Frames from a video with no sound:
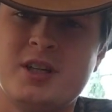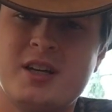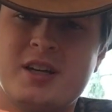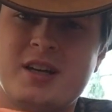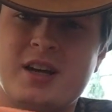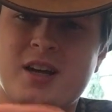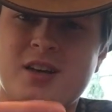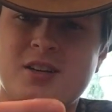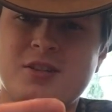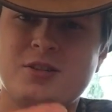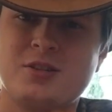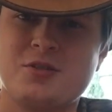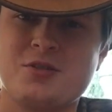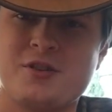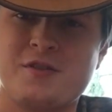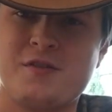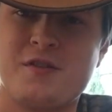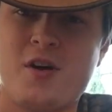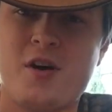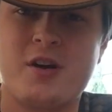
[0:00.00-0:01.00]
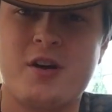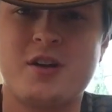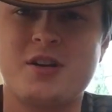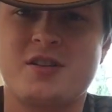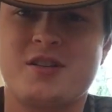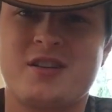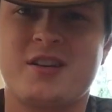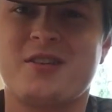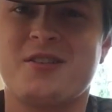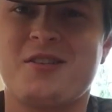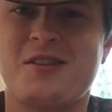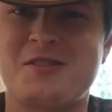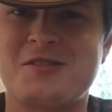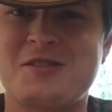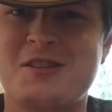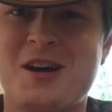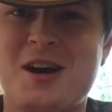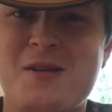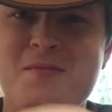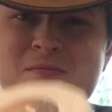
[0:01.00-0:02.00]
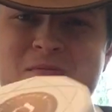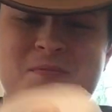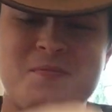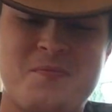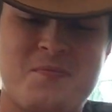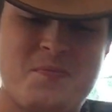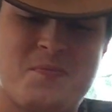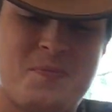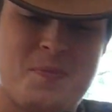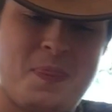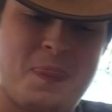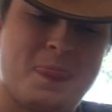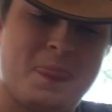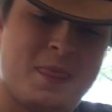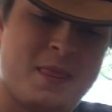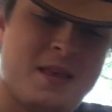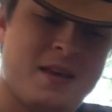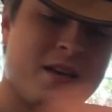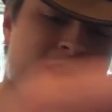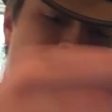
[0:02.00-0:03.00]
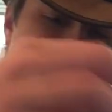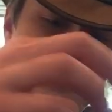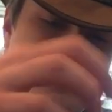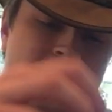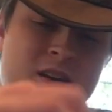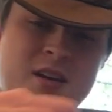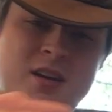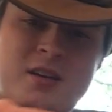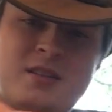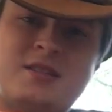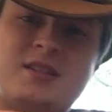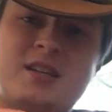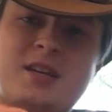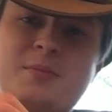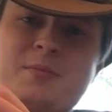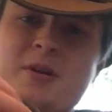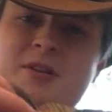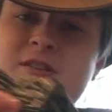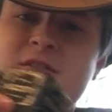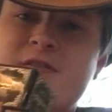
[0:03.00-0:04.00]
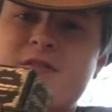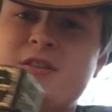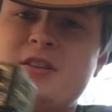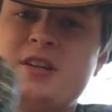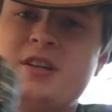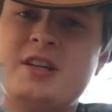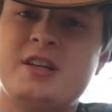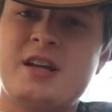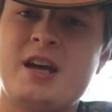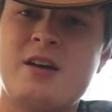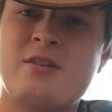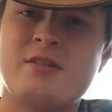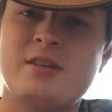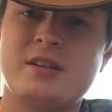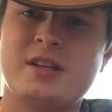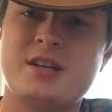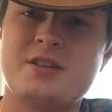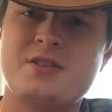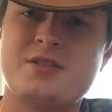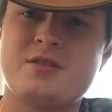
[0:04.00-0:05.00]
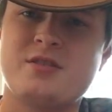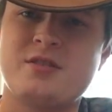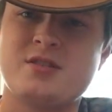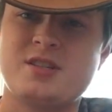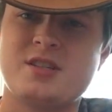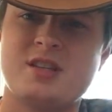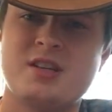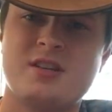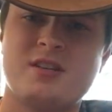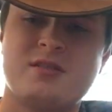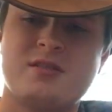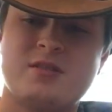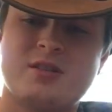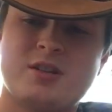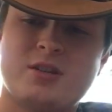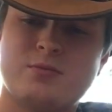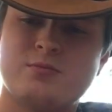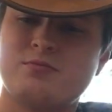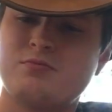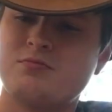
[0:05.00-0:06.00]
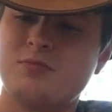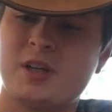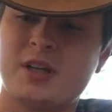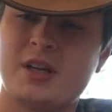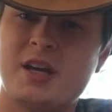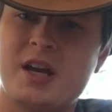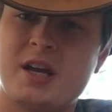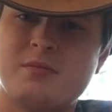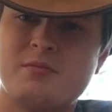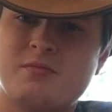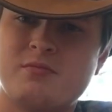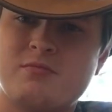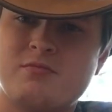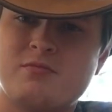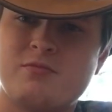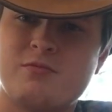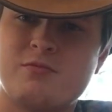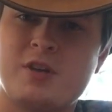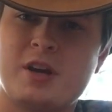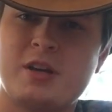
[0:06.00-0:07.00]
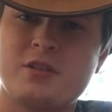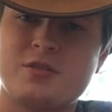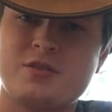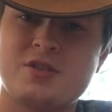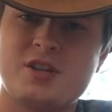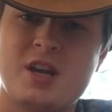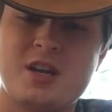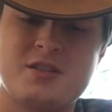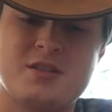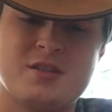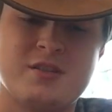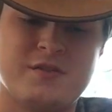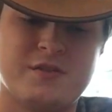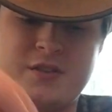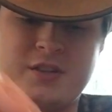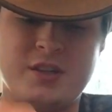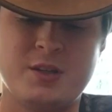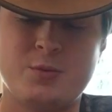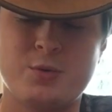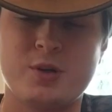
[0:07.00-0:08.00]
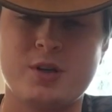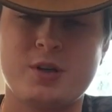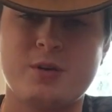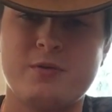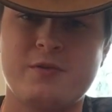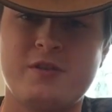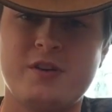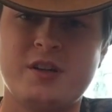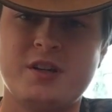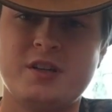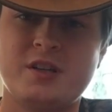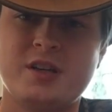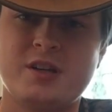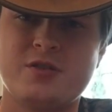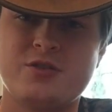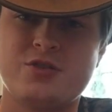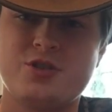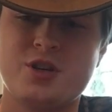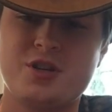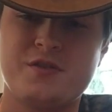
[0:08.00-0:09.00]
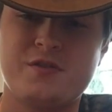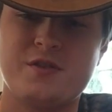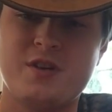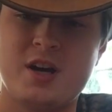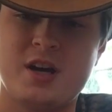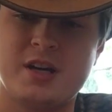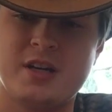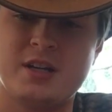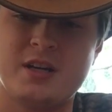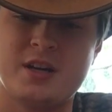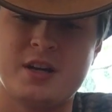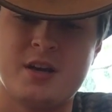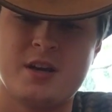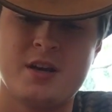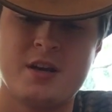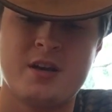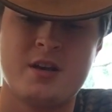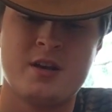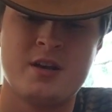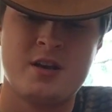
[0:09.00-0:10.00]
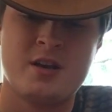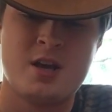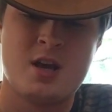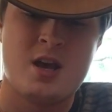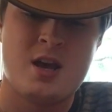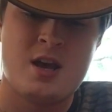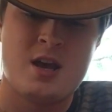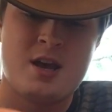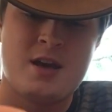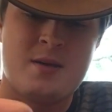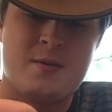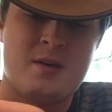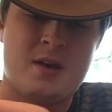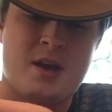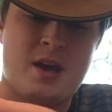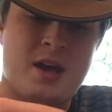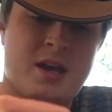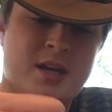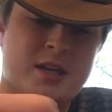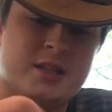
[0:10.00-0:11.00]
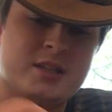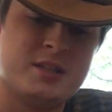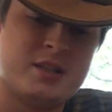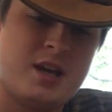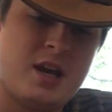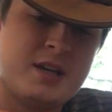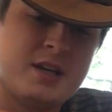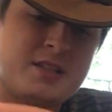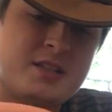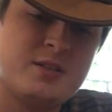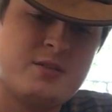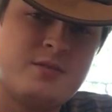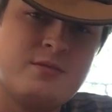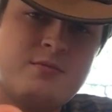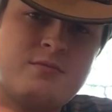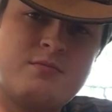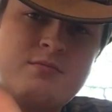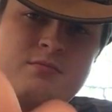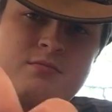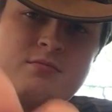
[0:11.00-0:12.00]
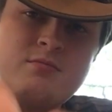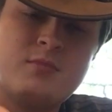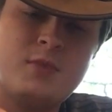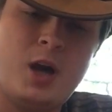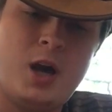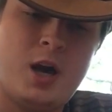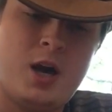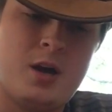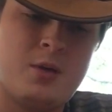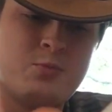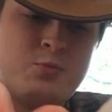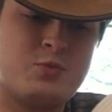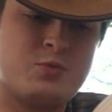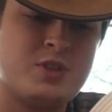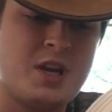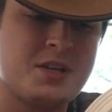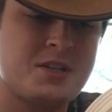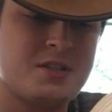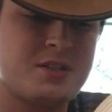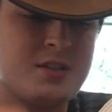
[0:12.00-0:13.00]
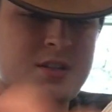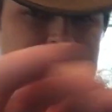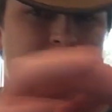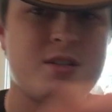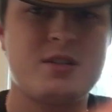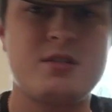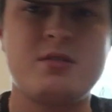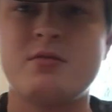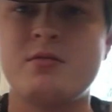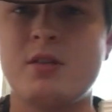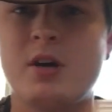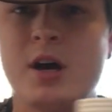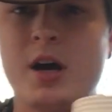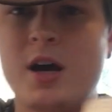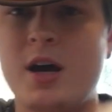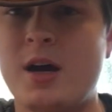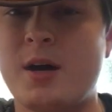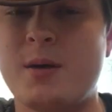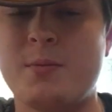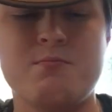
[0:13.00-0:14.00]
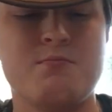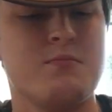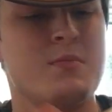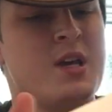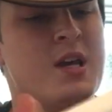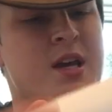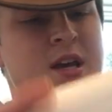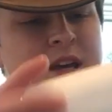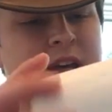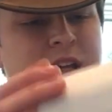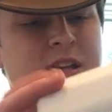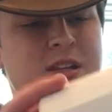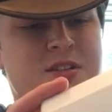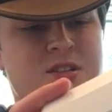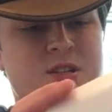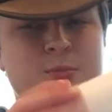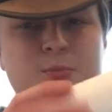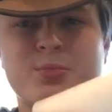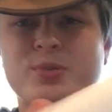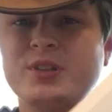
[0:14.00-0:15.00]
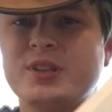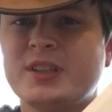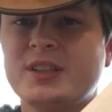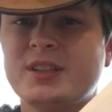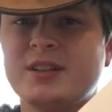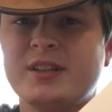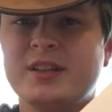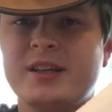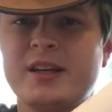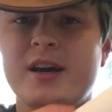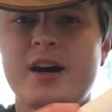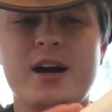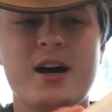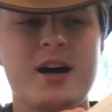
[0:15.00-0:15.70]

got a little Safari sticker on top. Take my tefillin out, and as you can see, again, regular size tefillin fit in here just fine. And I did test this. It is completely